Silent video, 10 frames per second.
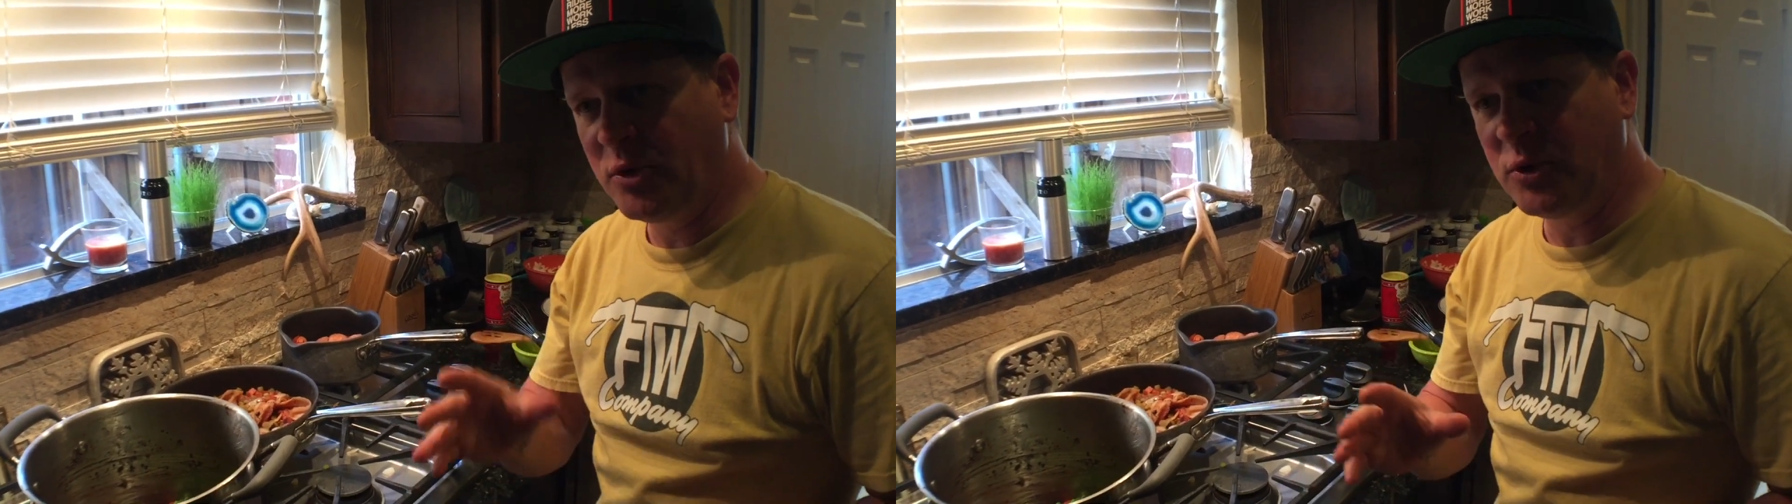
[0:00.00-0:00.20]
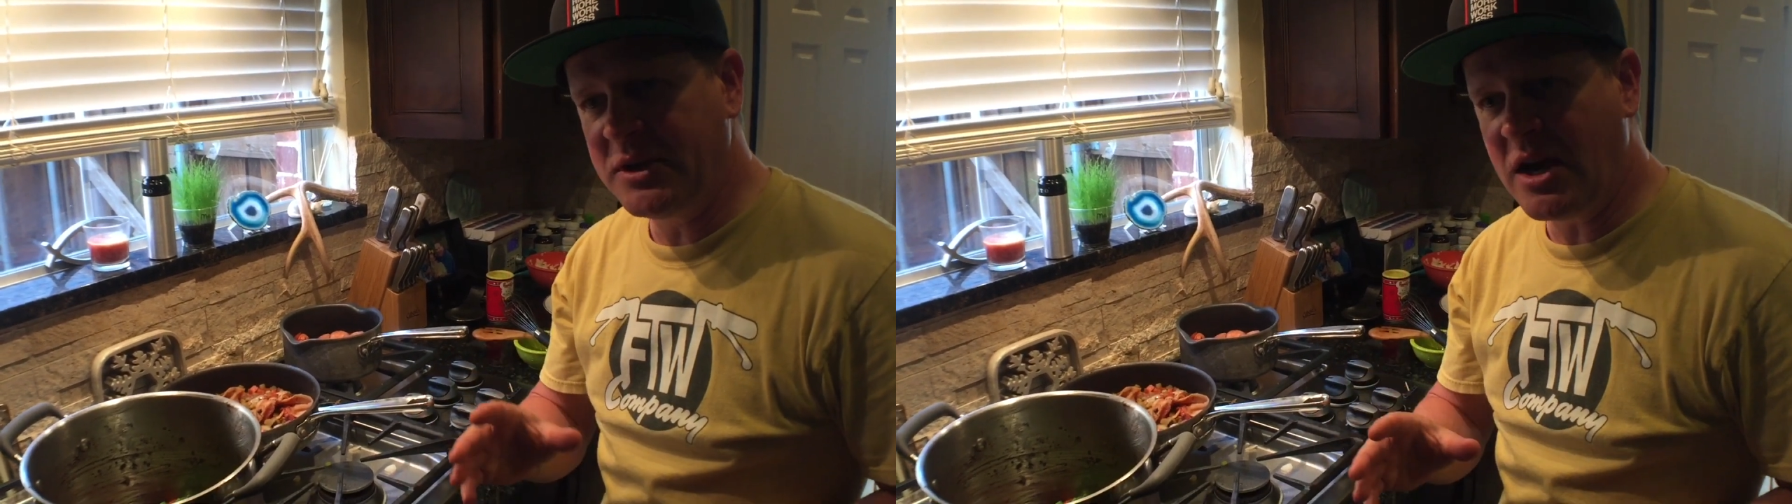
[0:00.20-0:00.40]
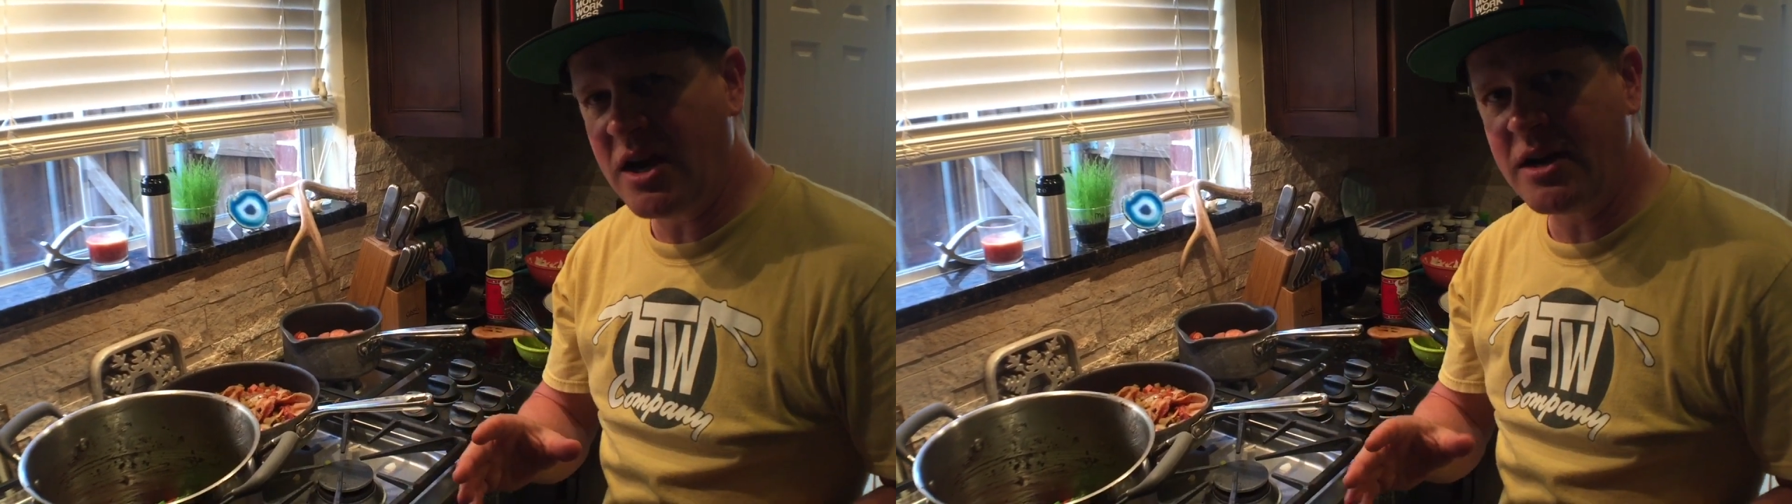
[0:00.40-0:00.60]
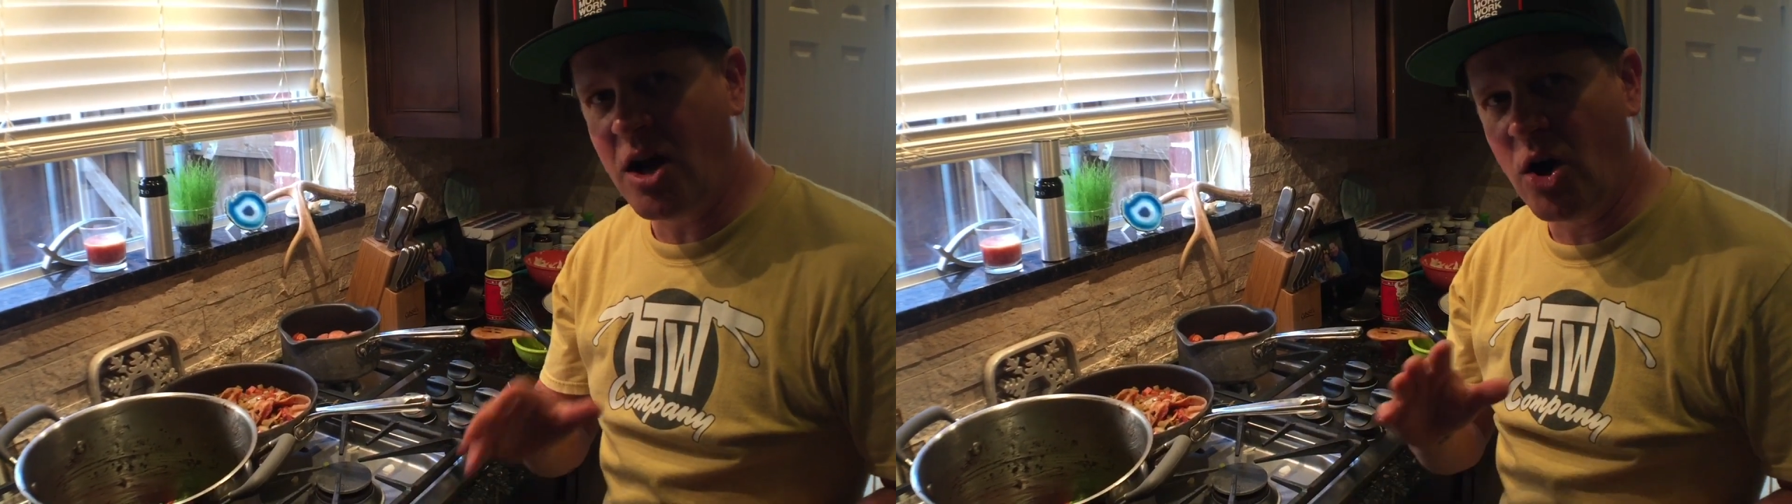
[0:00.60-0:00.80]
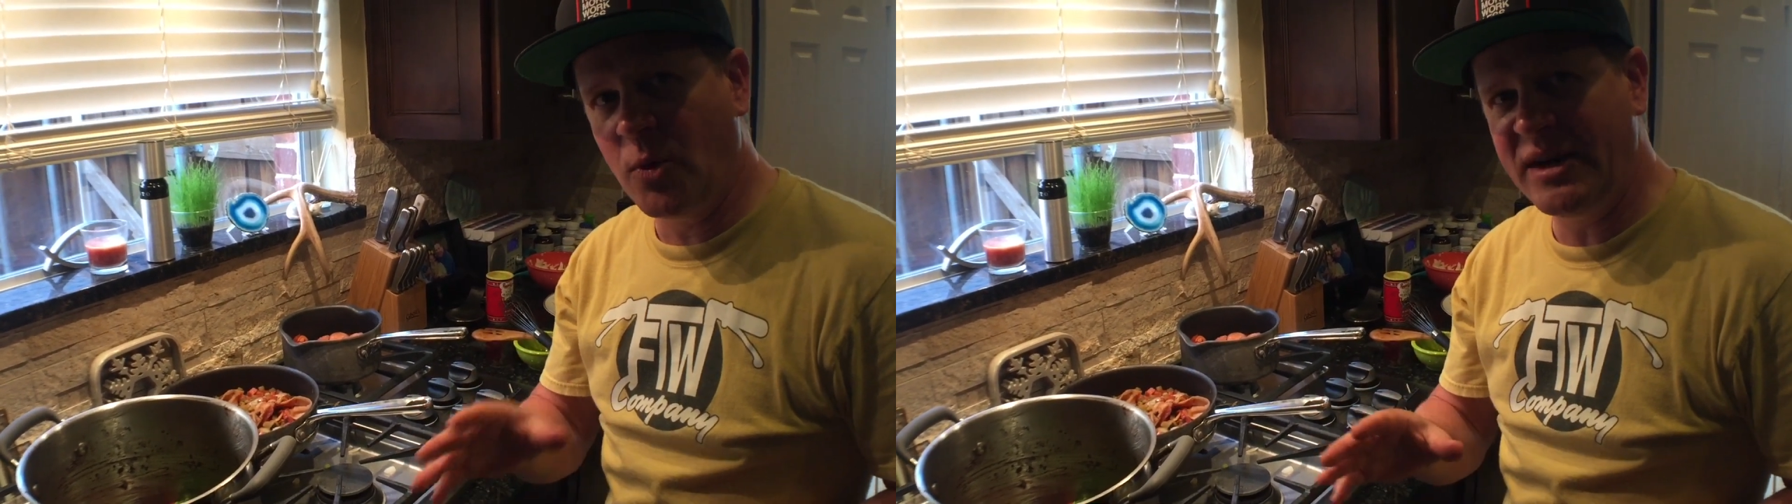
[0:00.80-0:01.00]
bouillon
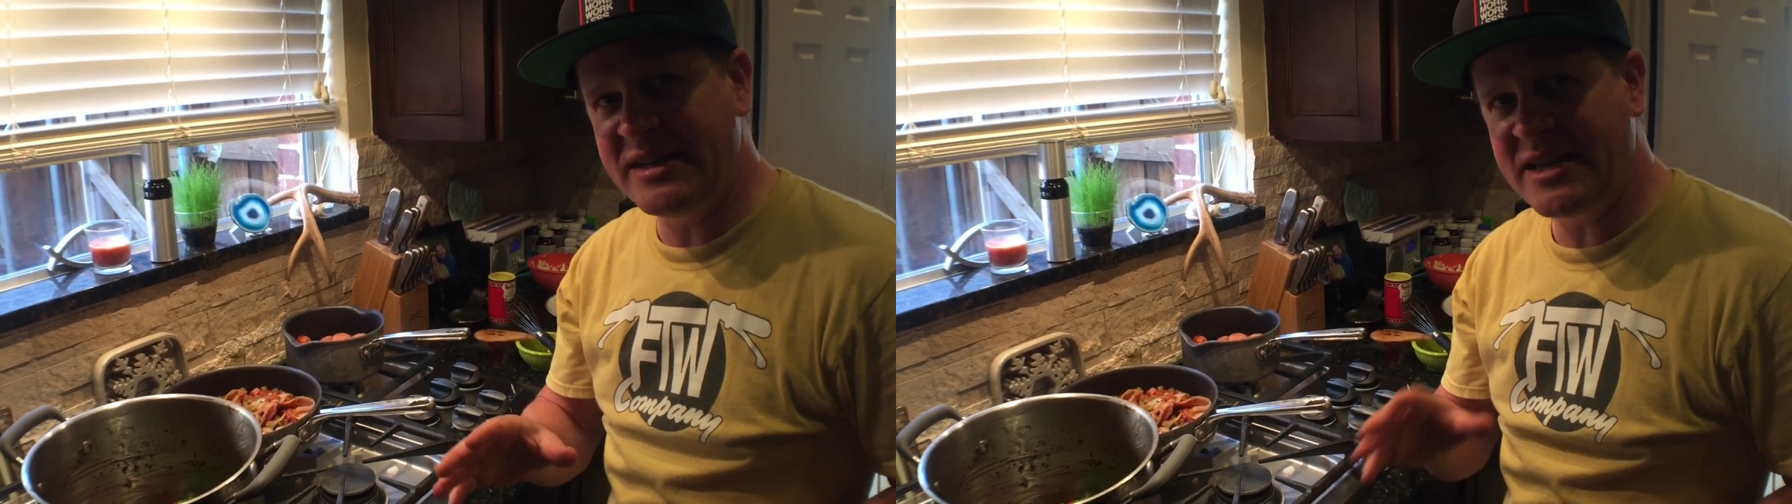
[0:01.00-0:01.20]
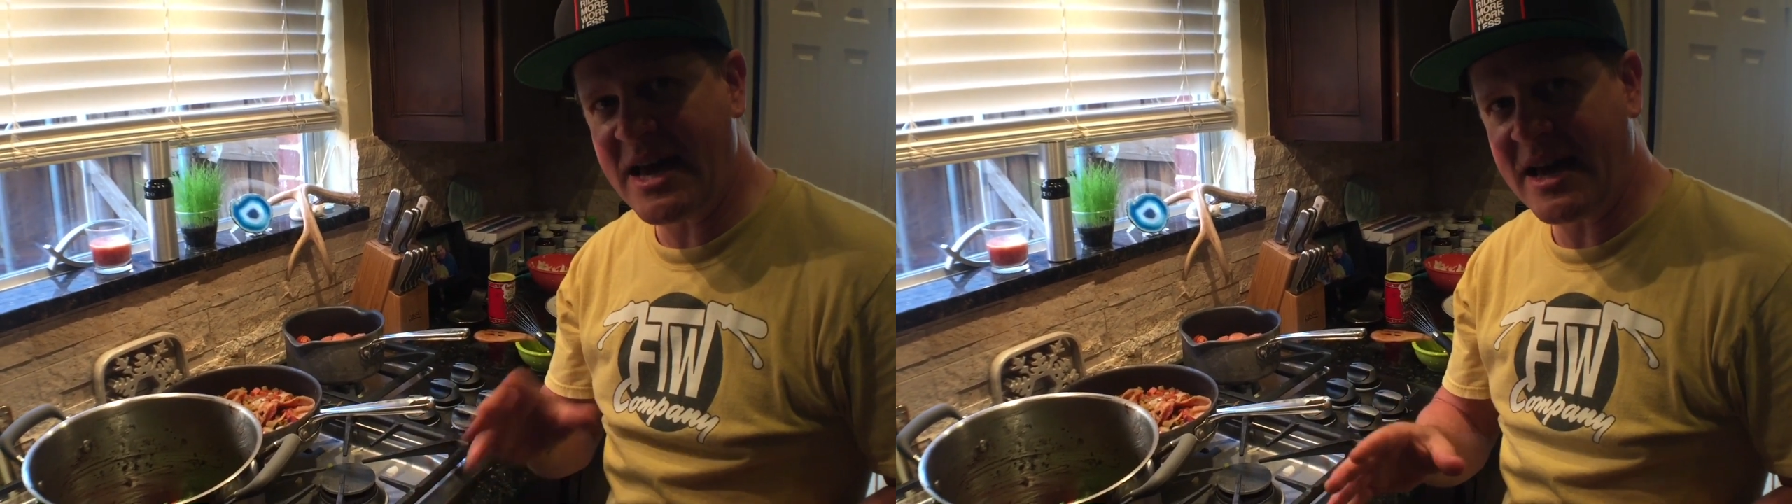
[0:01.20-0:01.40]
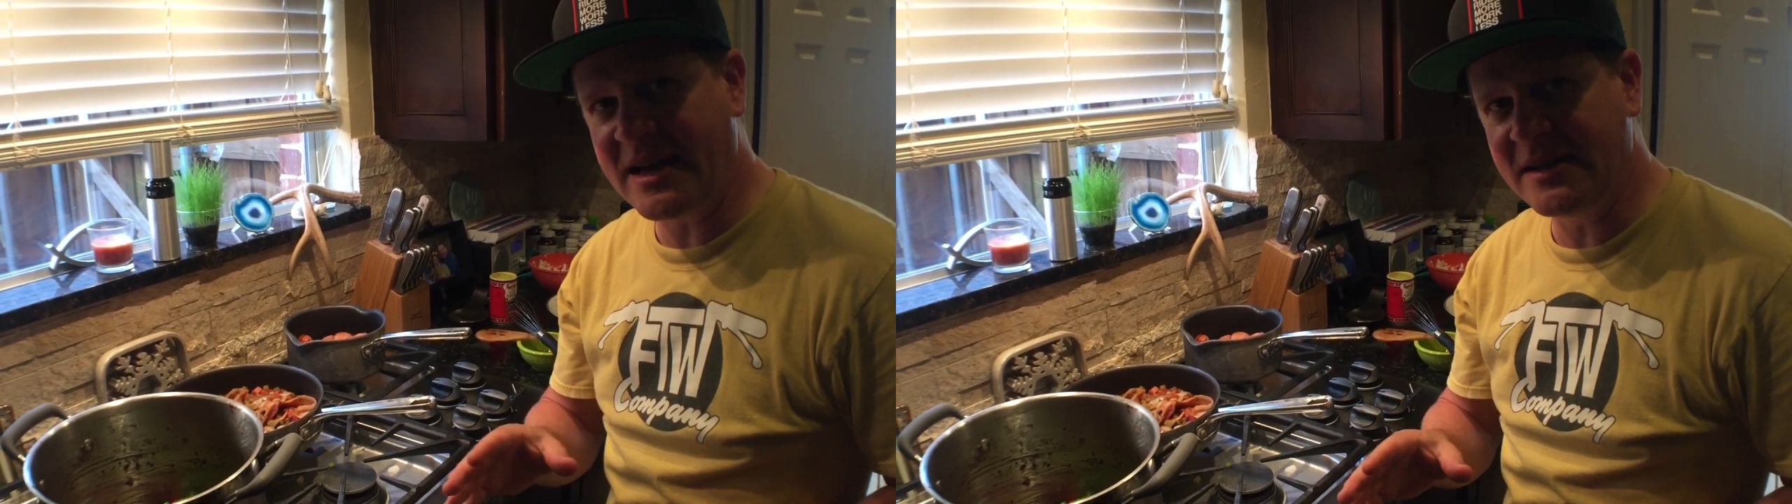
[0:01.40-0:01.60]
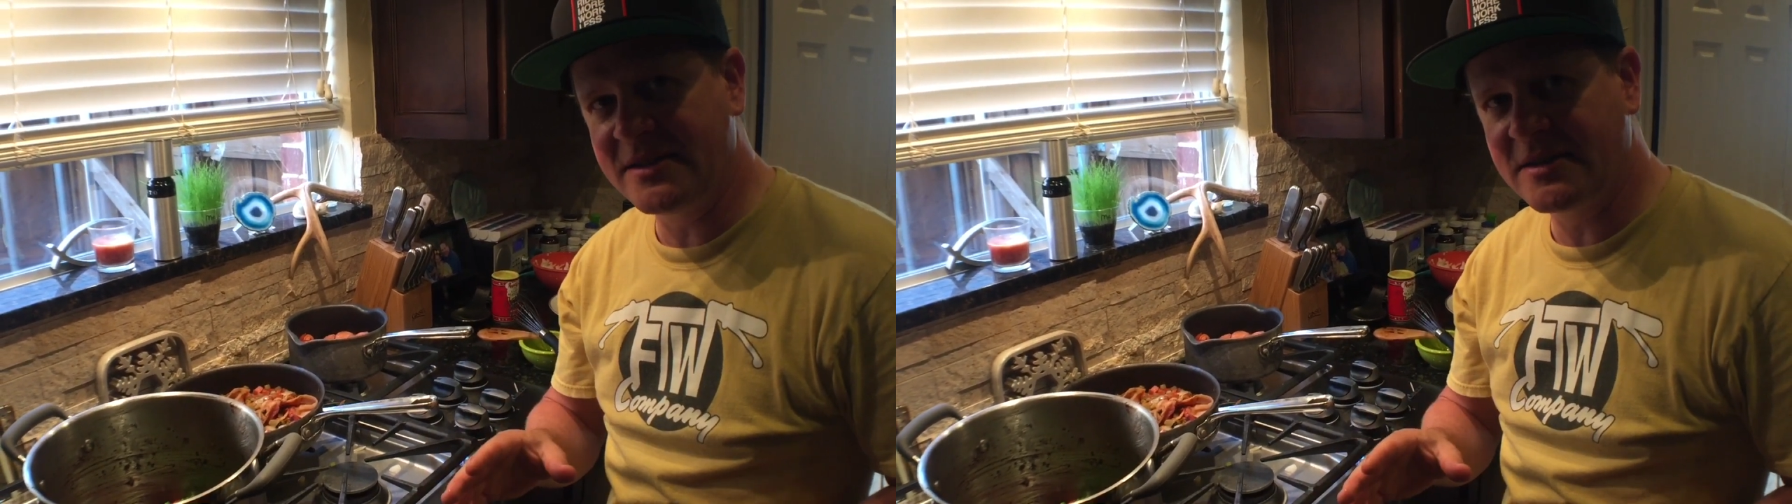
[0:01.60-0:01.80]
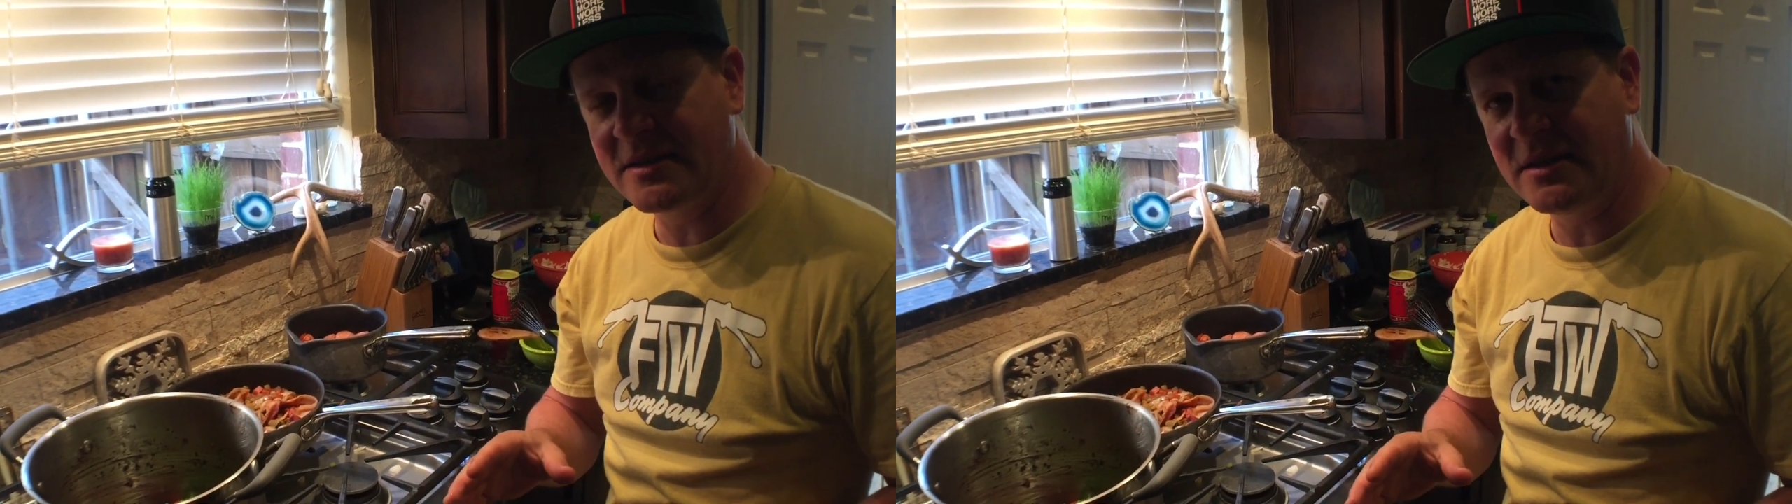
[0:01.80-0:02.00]
always
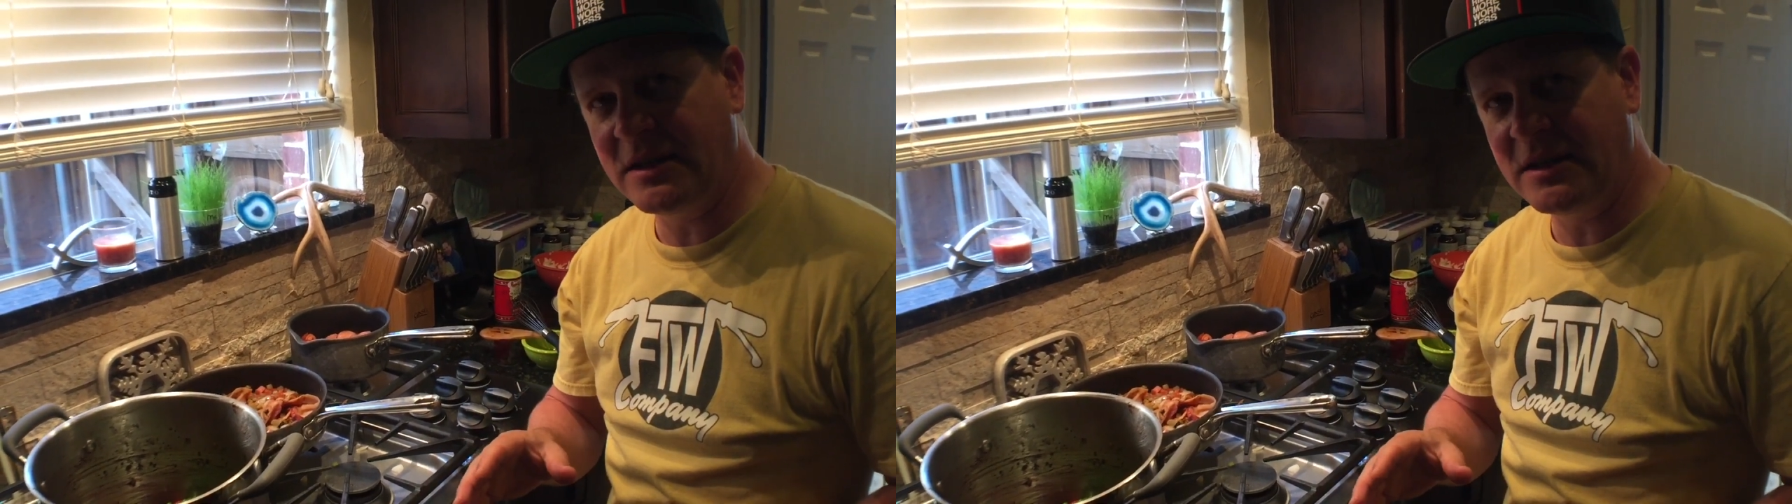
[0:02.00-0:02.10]
has